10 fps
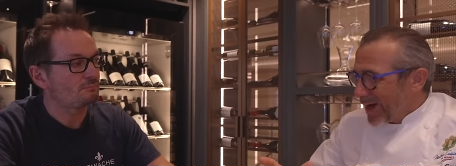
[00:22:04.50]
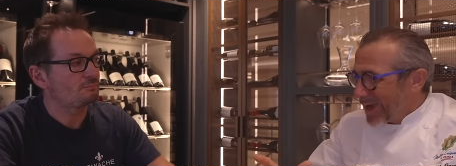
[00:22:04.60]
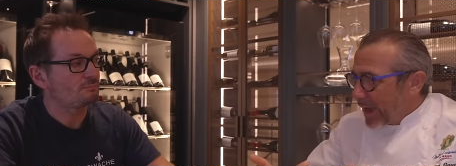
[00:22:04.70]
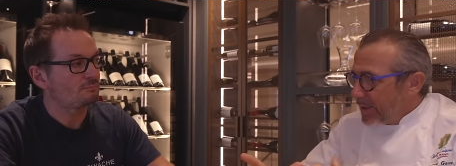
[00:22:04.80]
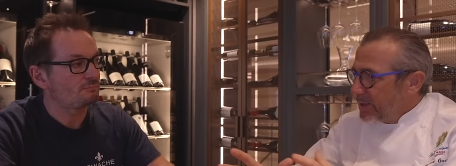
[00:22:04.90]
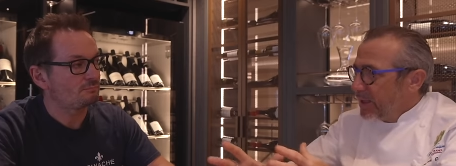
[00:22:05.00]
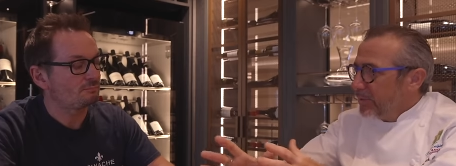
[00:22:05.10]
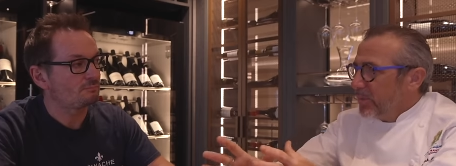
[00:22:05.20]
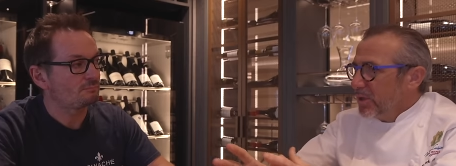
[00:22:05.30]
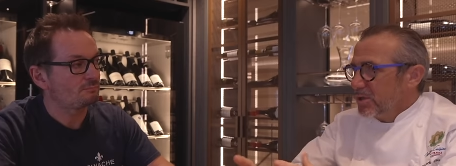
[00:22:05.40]
Speaker 1: I guide
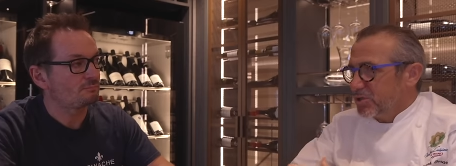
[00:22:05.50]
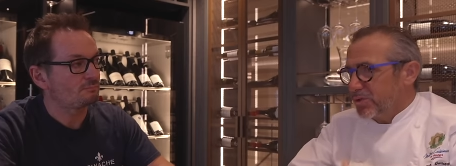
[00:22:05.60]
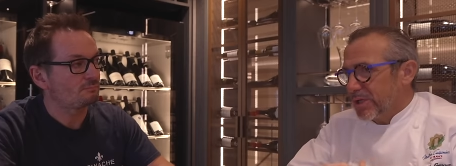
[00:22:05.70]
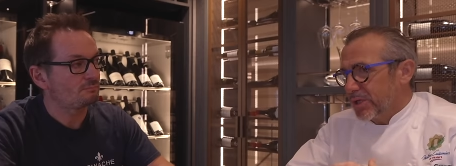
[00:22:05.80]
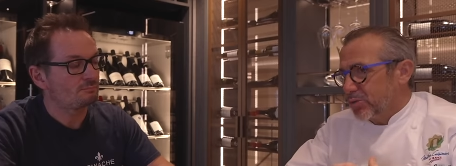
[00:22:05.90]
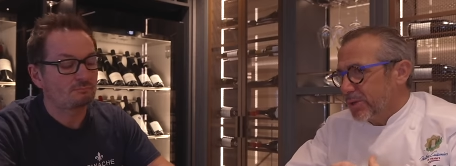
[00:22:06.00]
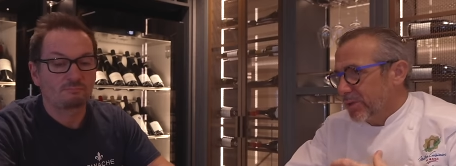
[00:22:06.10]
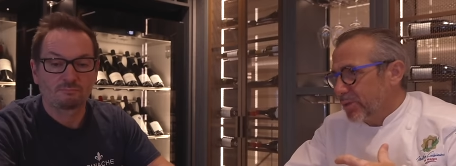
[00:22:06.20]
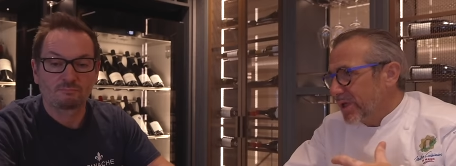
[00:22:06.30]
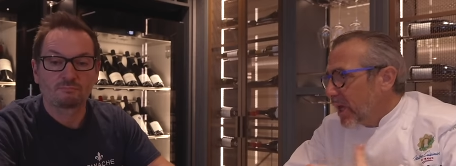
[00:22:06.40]
them so that
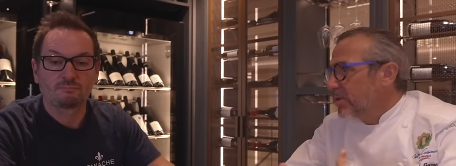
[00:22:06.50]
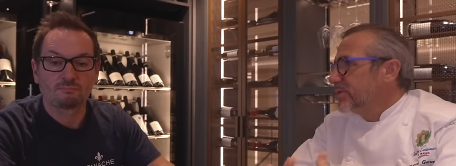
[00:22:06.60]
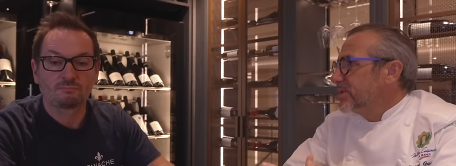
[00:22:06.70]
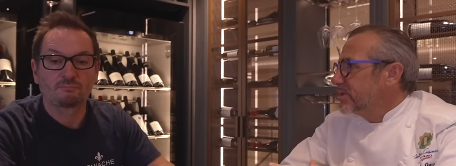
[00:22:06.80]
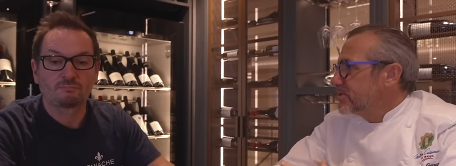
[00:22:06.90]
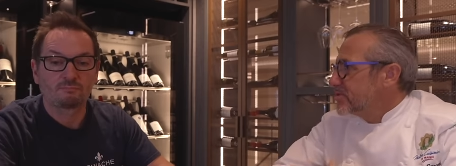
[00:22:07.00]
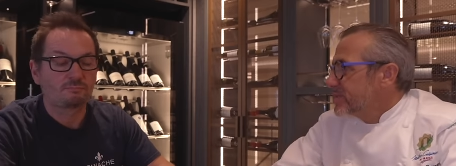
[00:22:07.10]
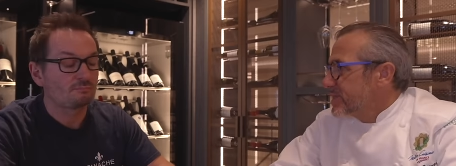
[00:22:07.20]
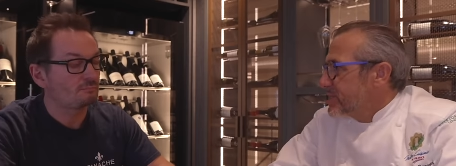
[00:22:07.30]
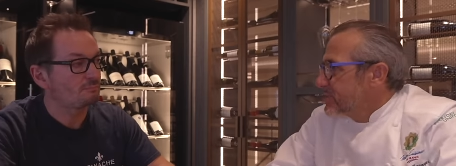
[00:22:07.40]
we, we guarantee
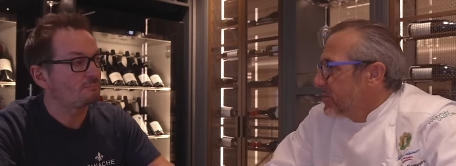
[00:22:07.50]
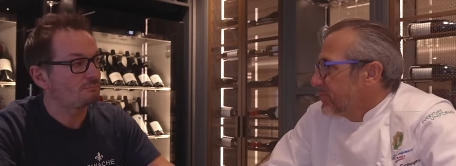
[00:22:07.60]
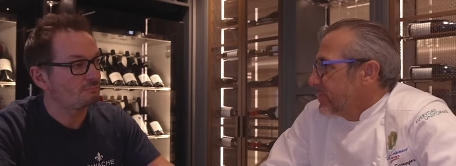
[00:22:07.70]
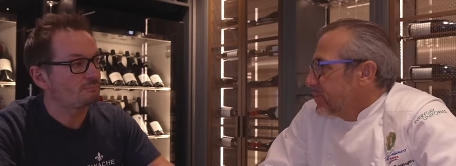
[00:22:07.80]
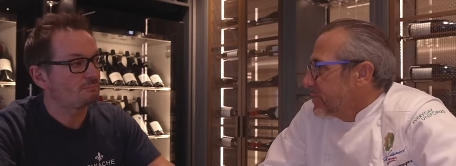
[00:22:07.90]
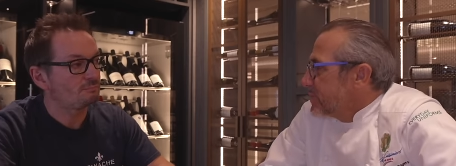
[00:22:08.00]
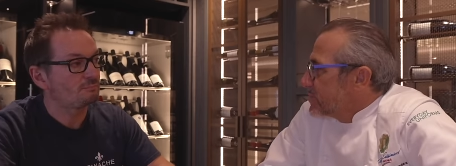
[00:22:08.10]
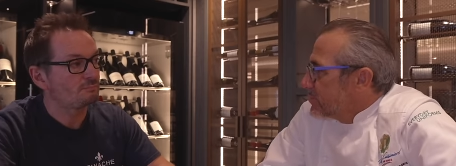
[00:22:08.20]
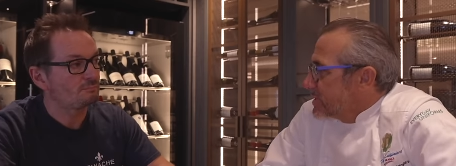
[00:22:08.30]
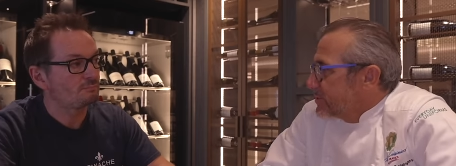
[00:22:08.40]
success of uh,
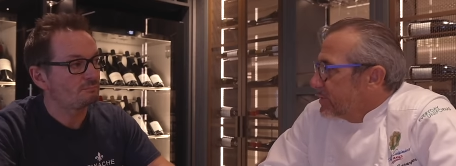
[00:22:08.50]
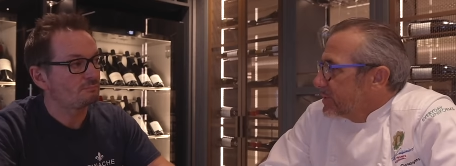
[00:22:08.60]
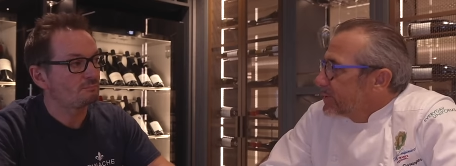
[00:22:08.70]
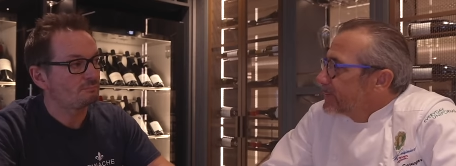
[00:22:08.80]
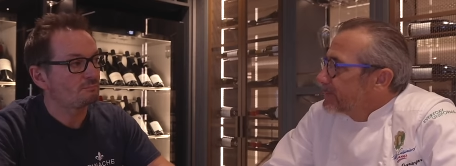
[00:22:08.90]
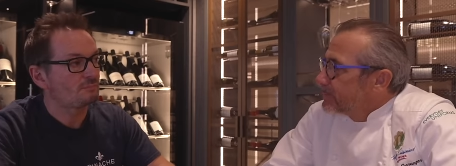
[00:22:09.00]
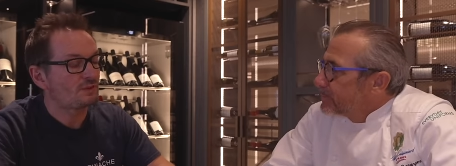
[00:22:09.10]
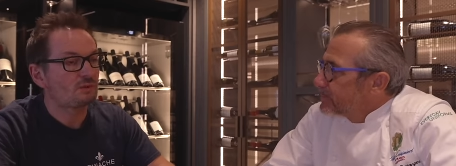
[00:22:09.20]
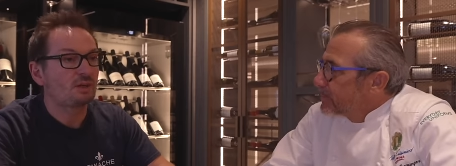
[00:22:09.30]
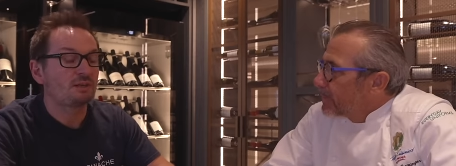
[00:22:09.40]
this restaurant.
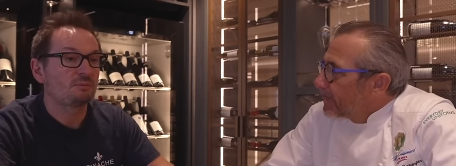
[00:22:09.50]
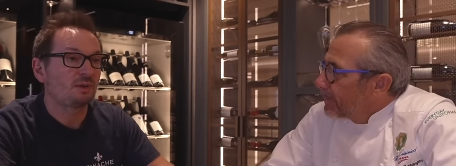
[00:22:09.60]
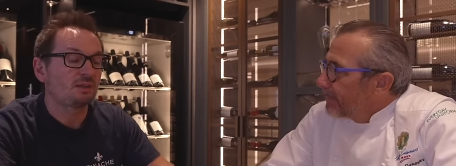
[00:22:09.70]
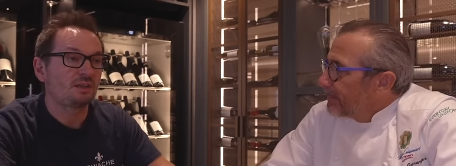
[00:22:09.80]
Speaker 2: Okay, and